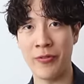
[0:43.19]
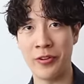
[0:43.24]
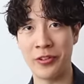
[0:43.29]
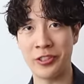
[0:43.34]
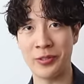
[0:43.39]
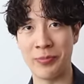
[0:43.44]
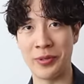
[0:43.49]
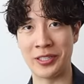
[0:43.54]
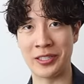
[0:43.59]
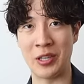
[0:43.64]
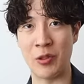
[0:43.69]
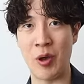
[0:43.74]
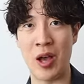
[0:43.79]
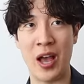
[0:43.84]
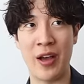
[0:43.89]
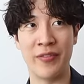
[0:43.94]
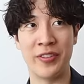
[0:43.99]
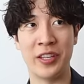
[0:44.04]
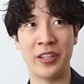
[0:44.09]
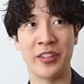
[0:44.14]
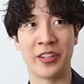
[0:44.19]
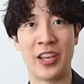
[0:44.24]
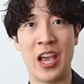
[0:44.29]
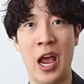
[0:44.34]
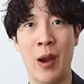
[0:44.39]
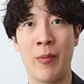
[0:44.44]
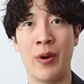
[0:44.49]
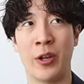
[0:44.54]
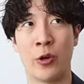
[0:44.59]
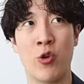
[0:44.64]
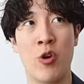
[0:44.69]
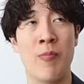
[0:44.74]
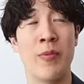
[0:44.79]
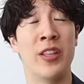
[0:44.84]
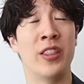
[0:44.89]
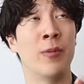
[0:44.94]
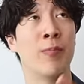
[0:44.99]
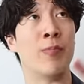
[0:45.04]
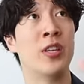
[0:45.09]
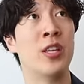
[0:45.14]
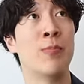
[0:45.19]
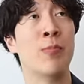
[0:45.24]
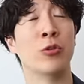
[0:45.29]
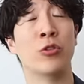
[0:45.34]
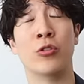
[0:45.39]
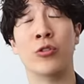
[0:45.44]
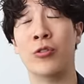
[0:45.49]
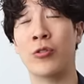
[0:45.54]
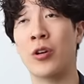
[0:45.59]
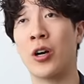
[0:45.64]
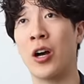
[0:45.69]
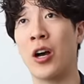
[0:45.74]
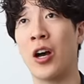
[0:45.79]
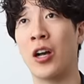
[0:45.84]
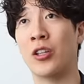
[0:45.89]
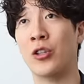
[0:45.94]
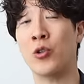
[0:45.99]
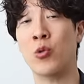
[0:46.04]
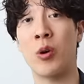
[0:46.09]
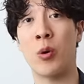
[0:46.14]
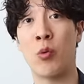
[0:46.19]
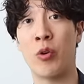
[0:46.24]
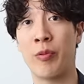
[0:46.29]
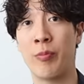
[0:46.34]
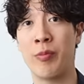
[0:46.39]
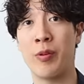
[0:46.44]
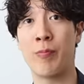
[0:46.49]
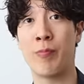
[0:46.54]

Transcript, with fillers: version because I don't have the other camera equipment and the people to uh, do it with me